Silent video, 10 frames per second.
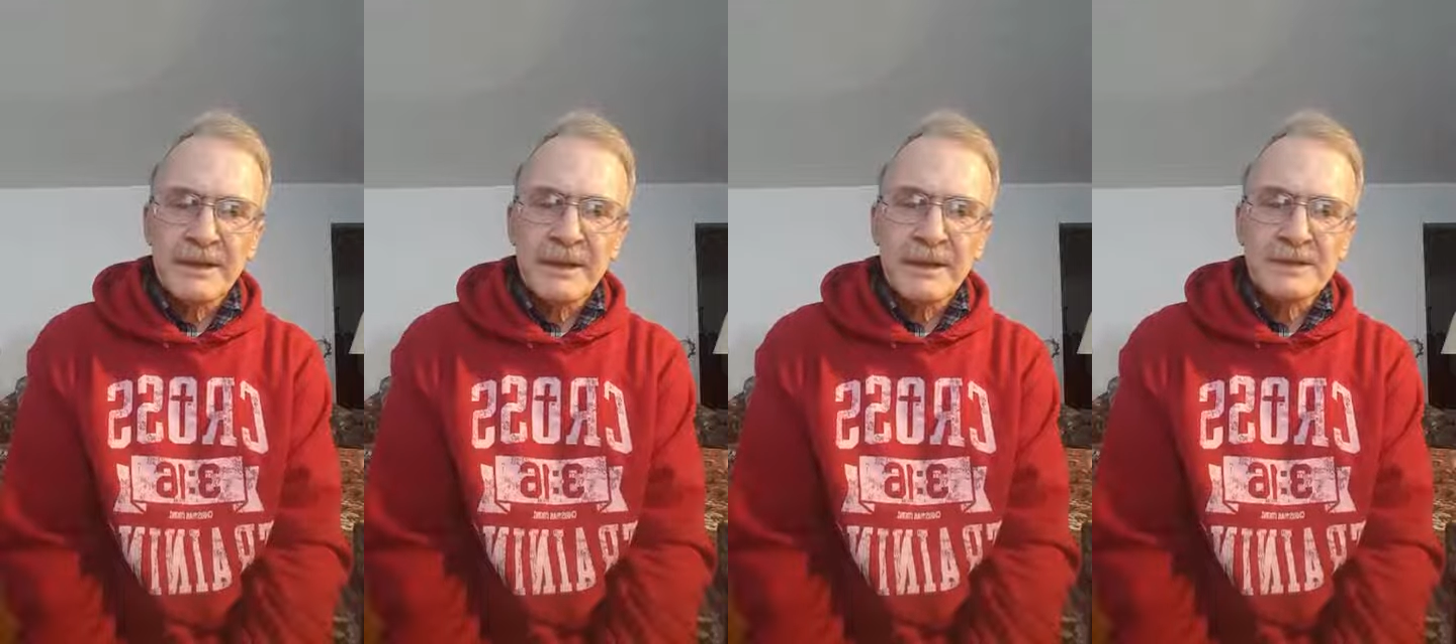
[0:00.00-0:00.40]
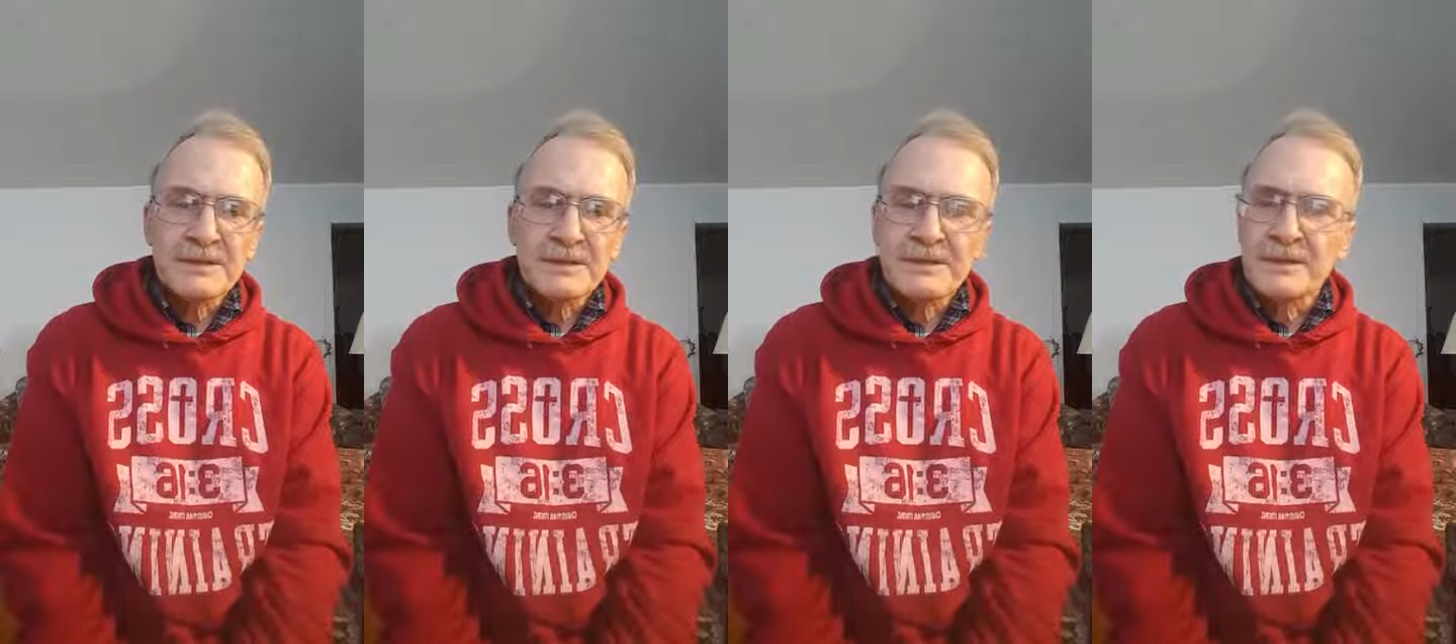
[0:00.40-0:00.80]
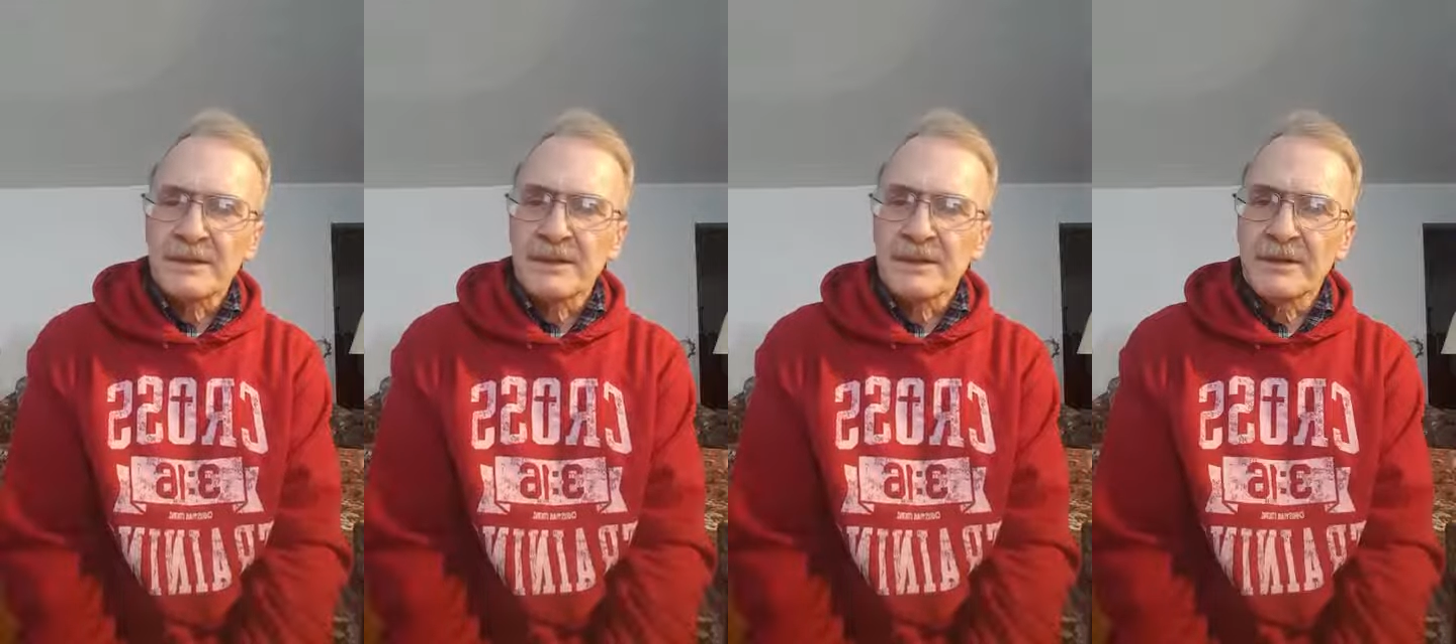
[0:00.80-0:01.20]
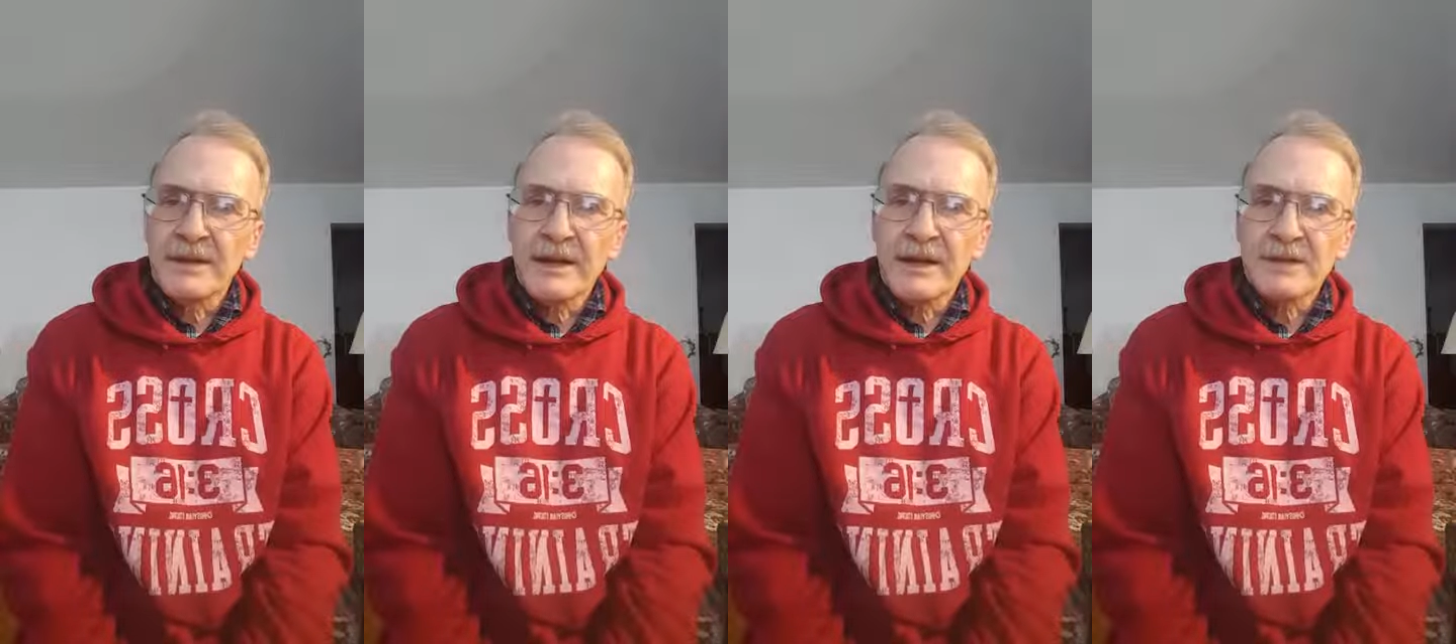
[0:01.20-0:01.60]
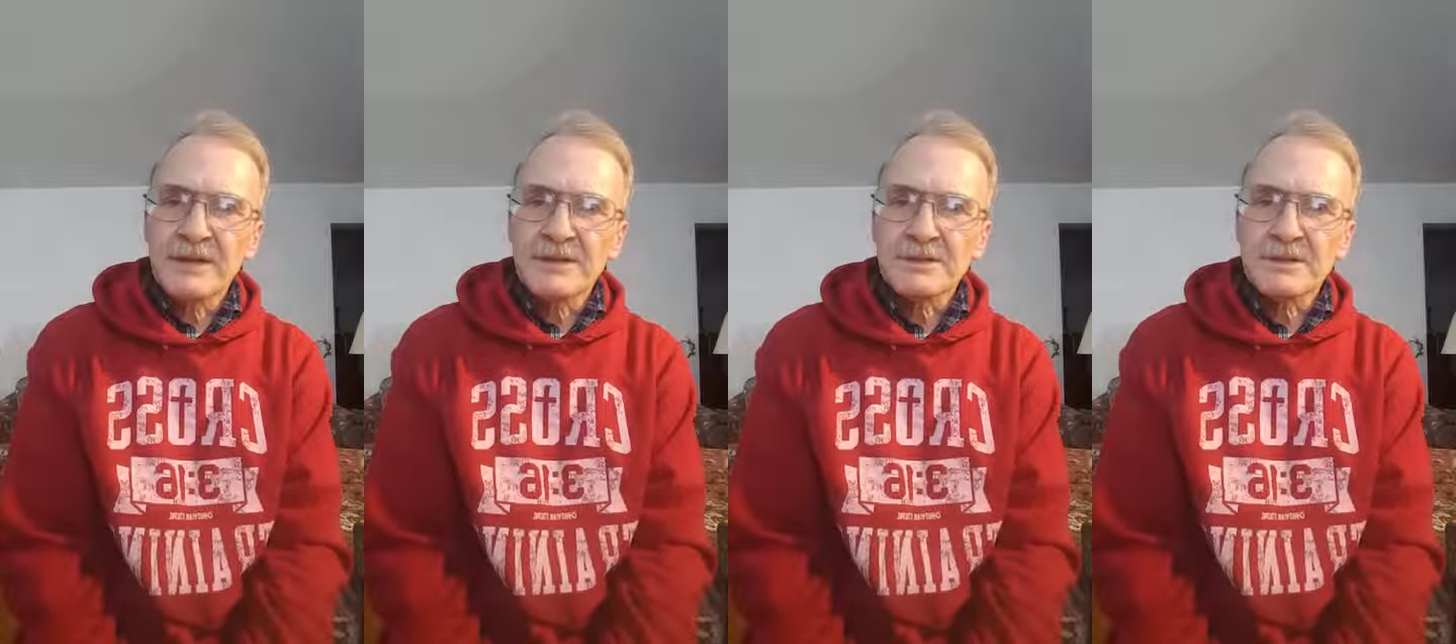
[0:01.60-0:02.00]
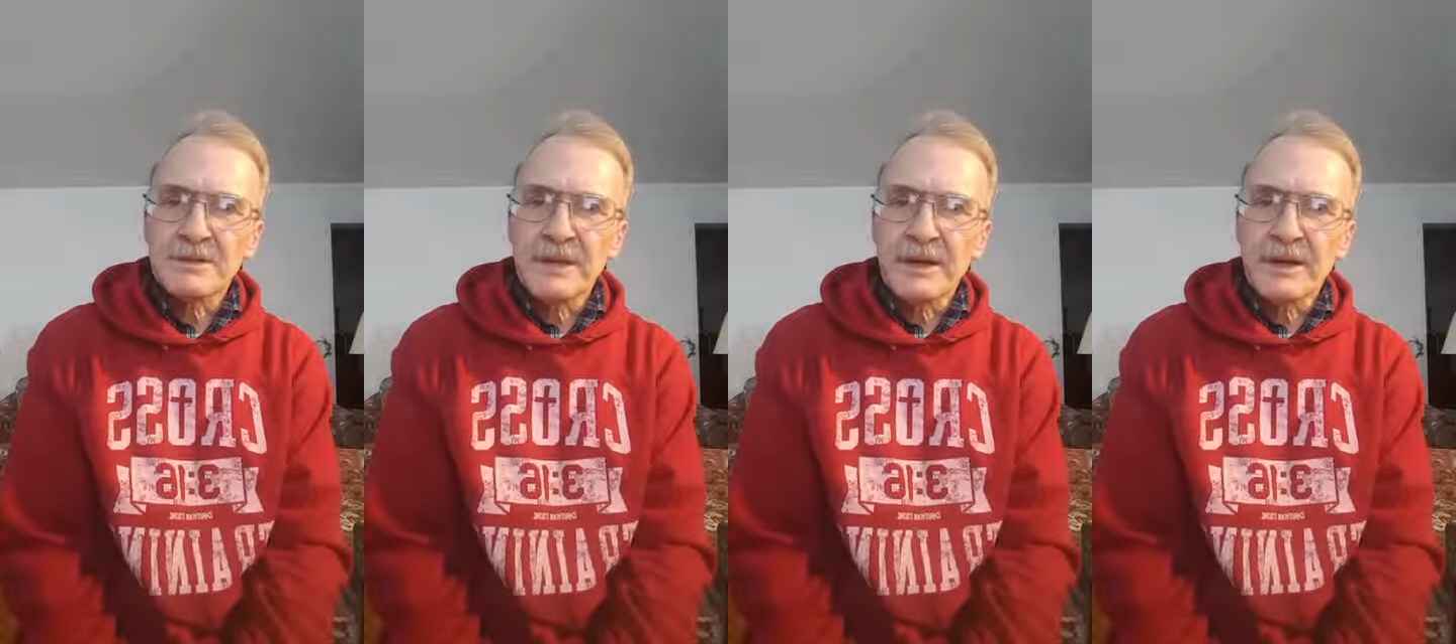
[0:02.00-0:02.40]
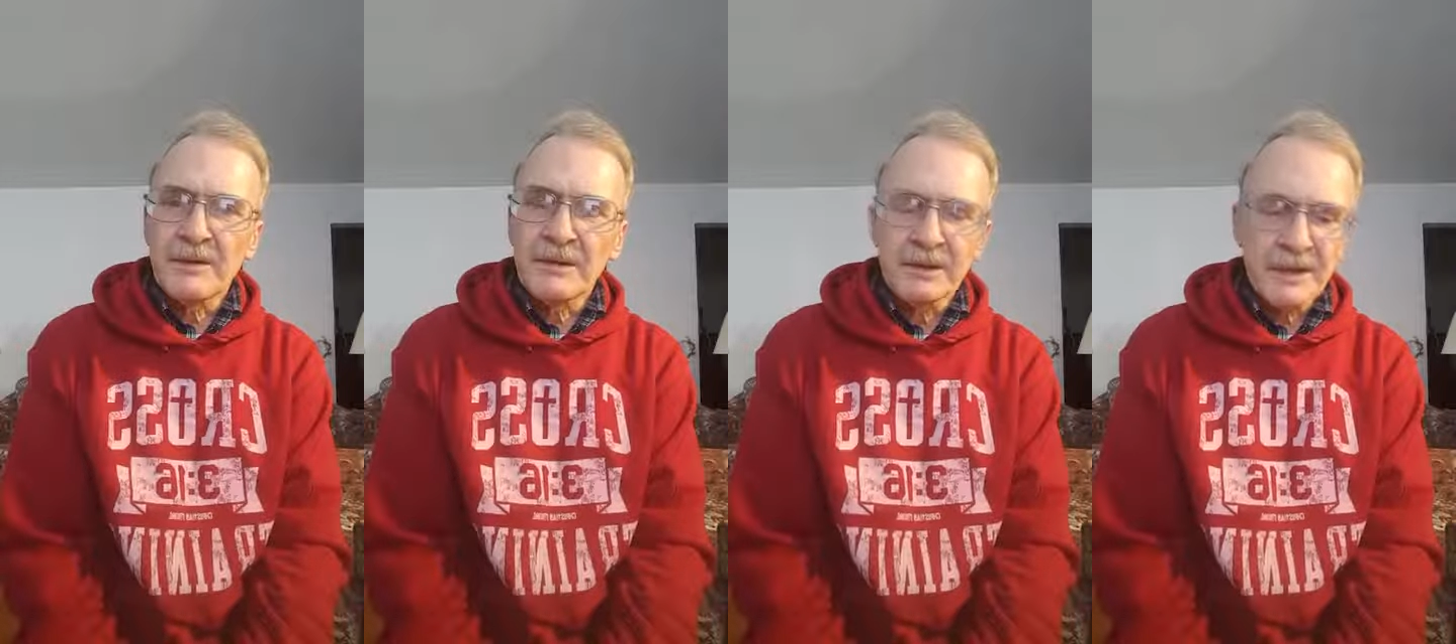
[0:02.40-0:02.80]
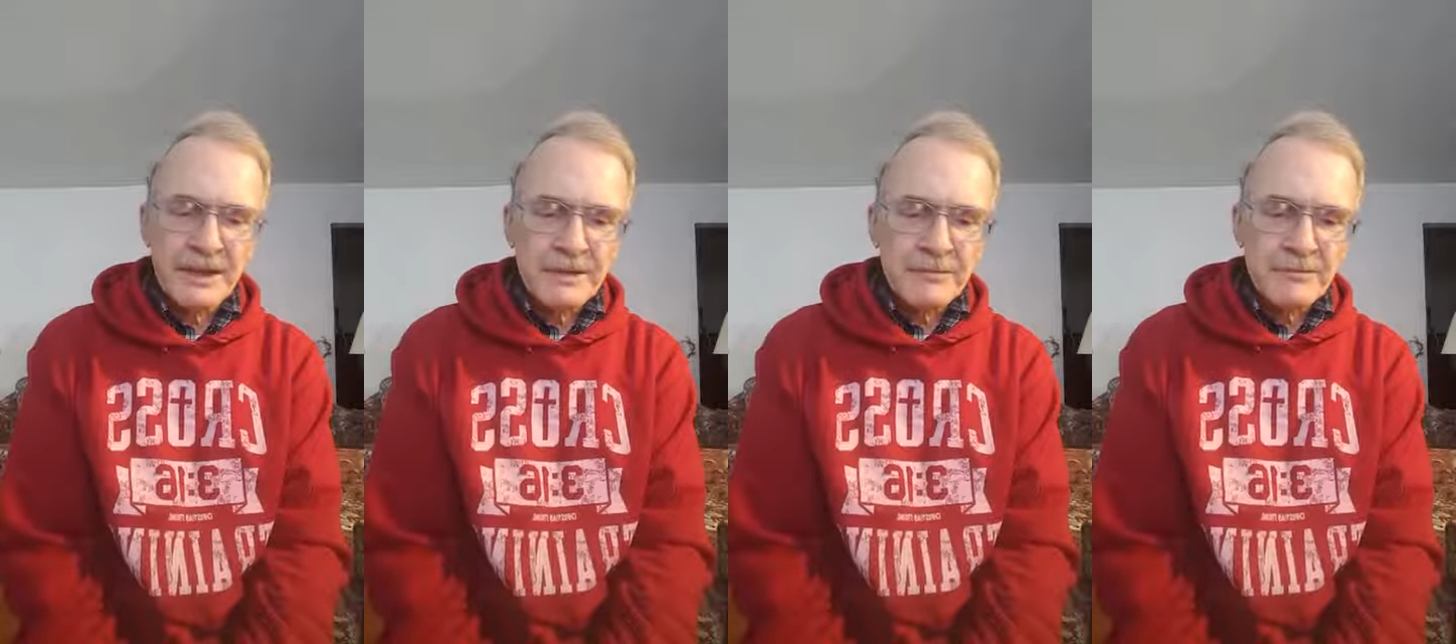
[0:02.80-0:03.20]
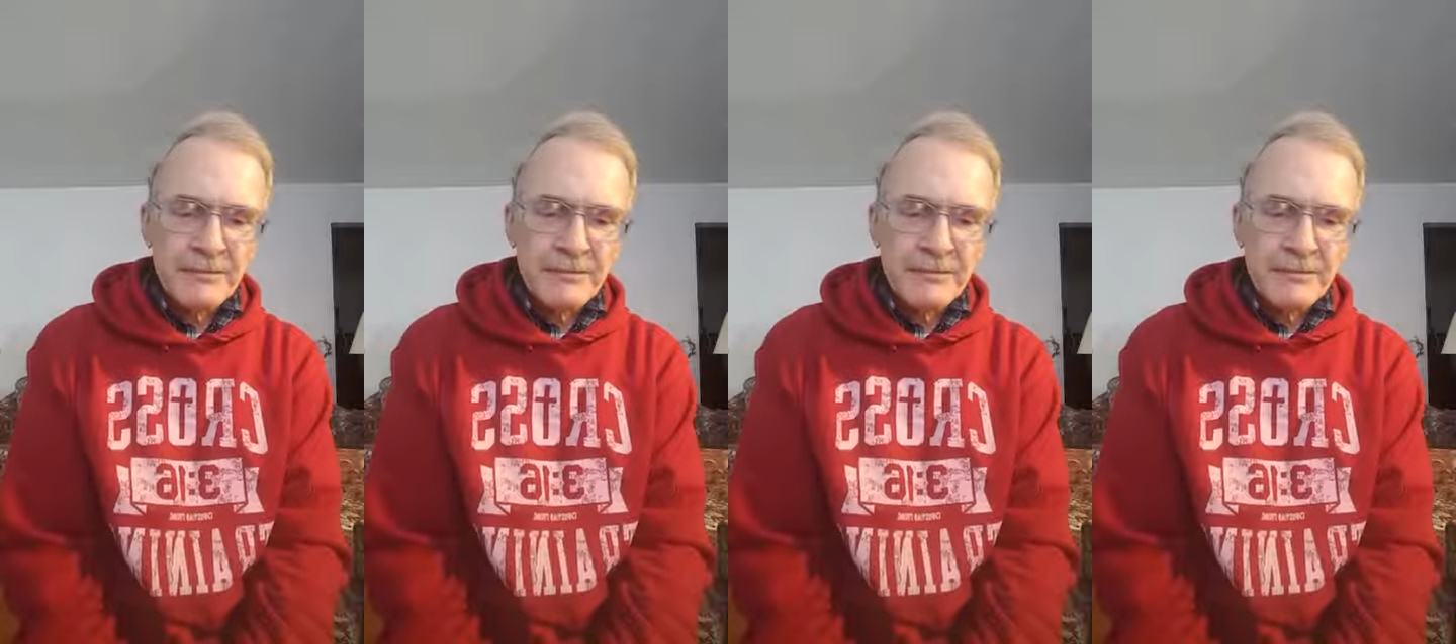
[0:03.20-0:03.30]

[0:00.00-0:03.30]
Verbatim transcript: and it's here and now, and it's going to be gone one day.